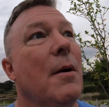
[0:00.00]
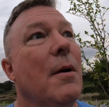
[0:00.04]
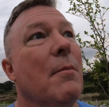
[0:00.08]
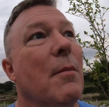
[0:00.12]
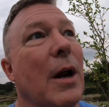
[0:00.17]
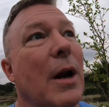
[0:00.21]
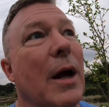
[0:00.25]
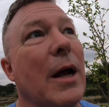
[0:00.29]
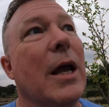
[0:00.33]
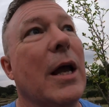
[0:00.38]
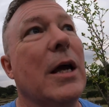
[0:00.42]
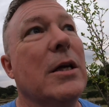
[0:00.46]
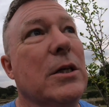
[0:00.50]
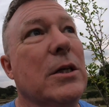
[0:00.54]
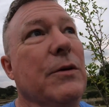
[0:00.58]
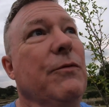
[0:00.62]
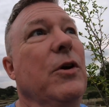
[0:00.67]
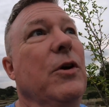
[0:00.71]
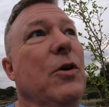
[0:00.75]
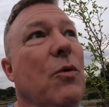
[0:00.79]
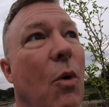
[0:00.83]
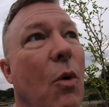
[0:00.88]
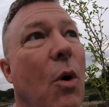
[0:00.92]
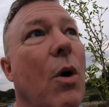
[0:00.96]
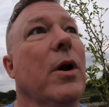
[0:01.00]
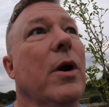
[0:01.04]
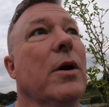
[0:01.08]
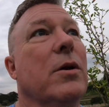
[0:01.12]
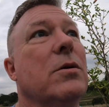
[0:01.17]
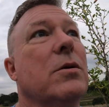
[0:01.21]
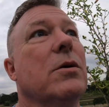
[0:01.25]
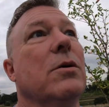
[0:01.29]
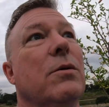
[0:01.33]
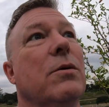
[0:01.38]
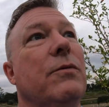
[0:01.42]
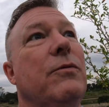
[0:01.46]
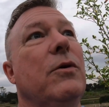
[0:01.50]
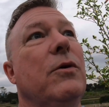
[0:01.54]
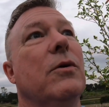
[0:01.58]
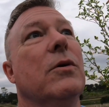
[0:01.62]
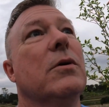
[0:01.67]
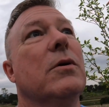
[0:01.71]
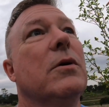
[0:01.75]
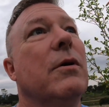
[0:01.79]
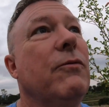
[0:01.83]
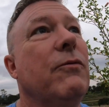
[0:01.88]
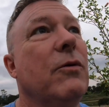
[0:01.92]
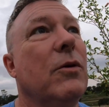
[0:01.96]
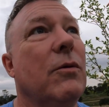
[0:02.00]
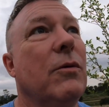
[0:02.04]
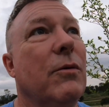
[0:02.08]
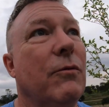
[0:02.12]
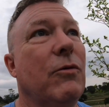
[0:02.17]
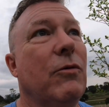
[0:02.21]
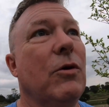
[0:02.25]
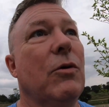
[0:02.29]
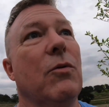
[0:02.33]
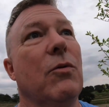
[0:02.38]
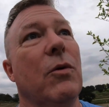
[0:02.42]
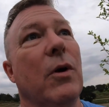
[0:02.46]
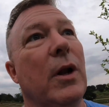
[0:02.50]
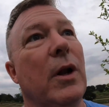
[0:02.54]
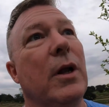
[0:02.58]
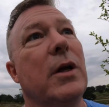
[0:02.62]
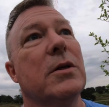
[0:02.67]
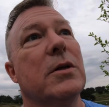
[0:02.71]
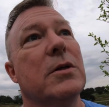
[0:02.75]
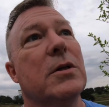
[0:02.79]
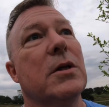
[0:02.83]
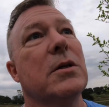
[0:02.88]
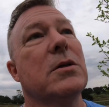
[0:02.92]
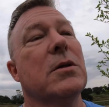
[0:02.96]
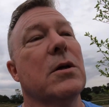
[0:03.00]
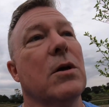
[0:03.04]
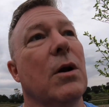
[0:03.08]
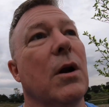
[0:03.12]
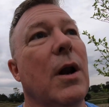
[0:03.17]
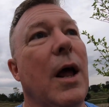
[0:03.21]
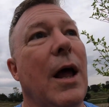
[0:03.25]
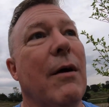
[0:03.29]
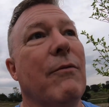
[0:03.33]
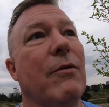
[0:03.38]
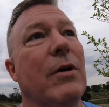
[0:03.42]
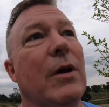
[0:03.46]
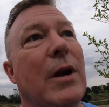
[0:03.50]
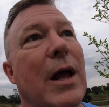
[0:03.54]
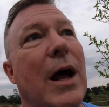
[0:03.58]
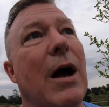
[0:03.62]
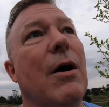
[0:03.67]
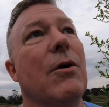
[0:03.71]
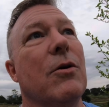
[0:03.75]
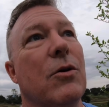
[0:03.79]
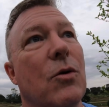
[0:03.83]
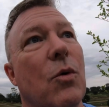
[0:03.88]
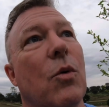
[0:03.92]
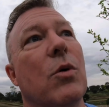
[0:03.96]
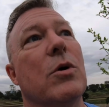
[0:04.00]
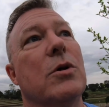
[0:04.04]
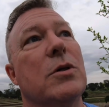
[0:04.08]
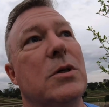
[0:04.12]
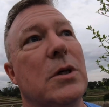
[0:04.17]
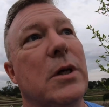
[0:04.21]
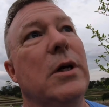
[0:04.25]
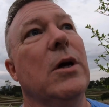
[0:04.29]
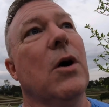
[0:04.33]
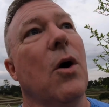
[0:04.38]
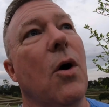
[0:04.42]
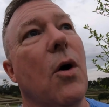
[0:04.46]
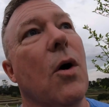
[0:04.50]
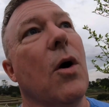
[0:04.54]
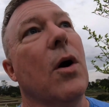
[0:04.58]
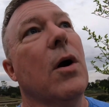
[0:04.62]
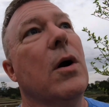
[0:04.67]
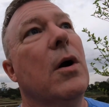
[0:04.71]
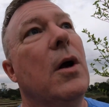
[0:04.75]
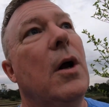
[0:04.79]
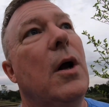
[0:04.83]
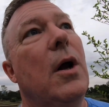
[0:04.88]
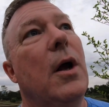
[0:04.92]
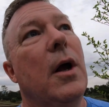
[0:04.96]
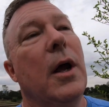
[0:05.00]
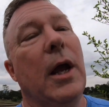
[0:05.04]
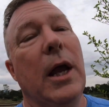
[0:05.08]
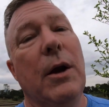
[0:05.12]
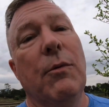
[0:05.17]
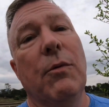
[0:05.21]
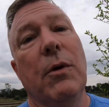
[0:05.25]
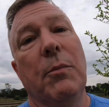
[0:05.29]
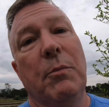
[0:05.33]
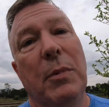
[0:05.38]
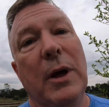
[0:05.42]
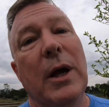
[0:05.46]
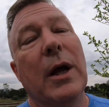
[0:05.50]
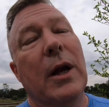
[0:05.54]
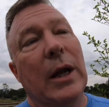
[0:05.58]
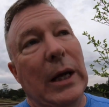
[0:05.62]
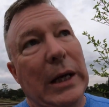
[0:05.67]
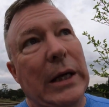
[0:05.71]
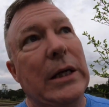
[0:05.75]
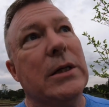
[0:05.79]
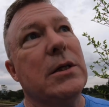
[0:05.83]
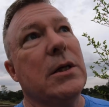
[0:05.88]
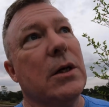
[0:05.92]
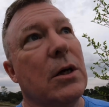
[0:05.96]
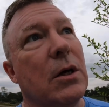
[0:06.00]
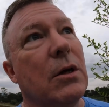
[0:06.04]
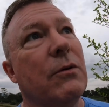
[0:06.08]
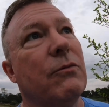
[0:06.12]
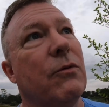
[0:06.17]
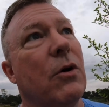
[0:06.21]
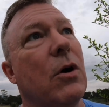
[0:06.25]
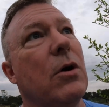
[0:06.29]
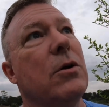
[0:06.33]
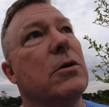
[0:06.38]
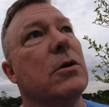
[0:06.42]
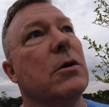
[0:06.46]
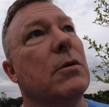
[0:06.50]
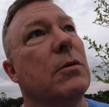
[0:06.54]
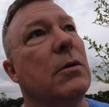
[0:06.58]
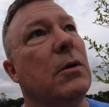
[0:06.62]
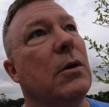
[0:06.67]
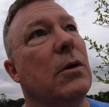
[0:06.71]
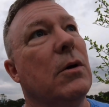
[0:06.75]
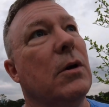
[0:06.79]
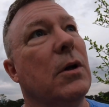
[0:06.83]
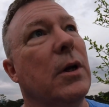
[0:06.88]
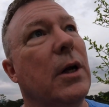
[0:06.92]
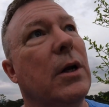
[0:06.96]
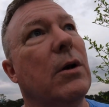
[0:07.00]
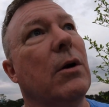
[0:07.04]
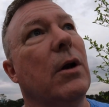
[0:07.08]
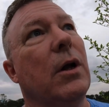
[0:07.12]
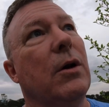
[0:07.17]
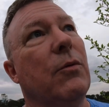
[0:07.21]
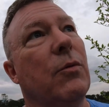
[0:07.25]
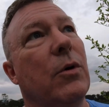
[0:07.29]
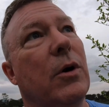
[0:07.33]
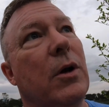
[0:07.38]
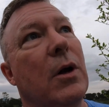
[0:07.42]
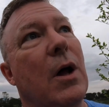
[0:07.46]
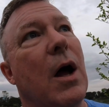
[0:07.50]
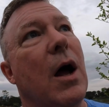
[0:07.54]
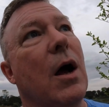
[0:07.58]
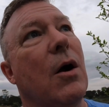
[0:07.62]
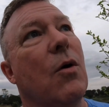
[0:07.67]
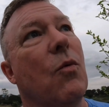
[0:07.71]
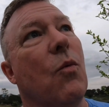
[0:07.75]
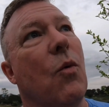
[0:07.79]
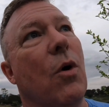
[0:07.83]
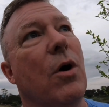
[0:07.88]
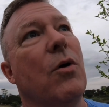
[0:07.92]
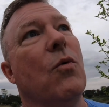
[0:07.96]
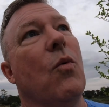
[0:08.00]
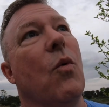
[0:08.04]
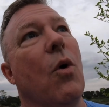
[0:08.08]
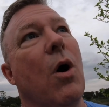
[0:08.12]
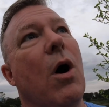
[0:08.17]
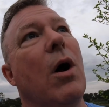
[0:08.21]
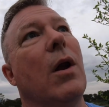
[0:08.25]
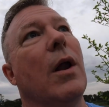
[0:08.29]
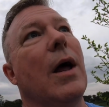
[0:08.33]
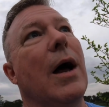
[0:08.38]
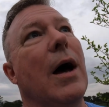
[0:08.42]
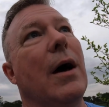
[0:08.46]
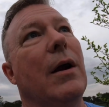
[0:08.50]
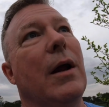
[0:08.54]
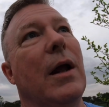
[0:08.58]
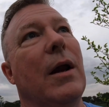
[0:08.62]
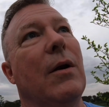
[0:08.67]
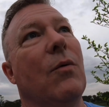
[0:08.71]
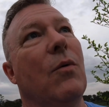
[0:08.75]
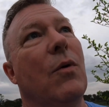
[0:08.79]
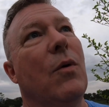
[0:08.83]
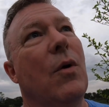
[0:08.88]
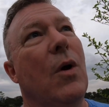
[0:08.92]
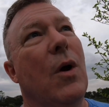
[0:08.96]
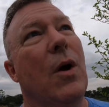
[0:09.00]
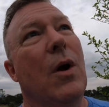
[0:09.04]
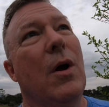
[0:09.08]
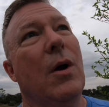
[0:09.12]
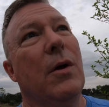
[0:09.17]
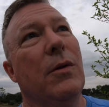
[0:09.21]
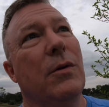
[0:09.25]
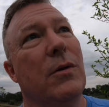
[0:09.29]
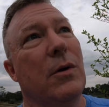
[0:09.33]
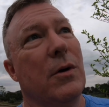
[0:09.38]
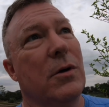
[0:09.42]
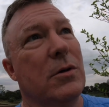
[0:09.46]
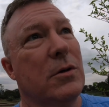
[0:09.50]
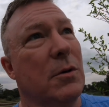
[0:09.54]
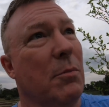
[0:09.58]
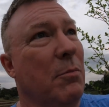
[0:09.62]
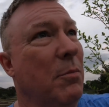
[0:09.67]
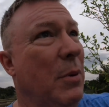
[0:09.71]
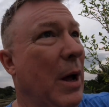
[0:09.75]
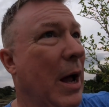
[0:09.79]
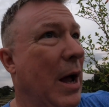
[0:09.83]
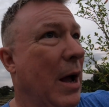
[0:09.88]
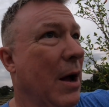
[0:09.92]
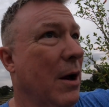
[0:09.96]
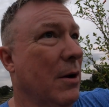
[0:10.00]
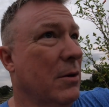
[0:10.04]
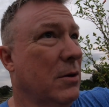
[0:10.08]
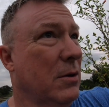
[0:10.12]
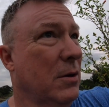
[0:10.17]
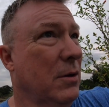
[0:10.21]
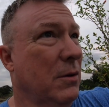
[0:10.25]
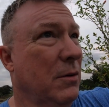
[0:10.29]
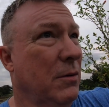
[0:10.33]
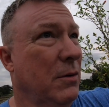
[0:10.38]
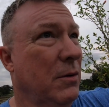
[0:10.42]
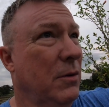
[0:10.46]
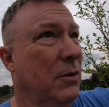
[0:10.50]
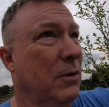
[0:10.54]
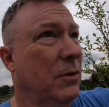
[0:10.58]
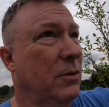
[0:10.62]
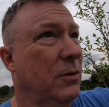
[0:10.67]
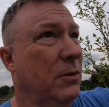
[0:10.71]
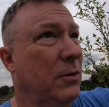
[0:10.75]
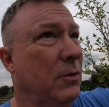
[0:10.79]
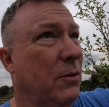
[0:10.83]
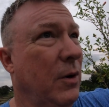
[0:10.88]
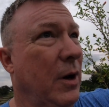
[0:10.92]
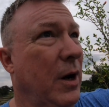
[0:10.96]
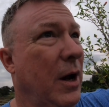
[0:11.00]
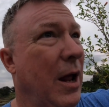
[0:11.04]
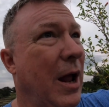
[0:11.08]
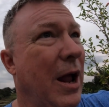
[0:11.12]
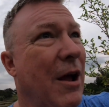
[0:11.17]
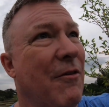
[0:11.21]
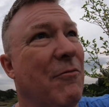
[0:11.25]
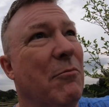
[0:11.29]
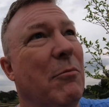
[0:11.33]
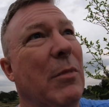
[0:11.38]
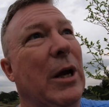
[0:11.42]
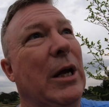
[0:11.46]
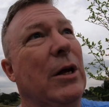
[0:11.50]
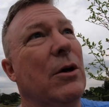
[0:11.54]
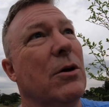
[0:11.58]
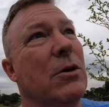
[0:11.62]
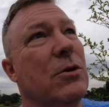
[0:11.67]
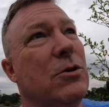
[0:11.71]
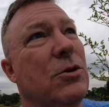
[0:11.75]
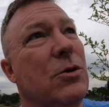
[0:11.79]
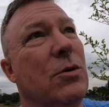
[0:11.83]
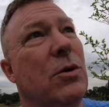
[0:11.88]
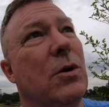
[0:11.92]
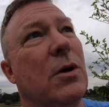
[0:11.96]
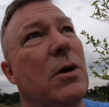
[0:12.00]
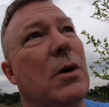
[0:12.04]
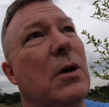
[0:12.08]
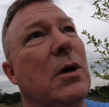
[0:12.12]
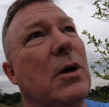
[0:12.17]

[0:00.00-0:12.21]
But I guess if you wanted to, if you really insisted on having an outdoor CR, it would be an easy conversion. You literally would knock one wall out, and there's about 3.5 meters you could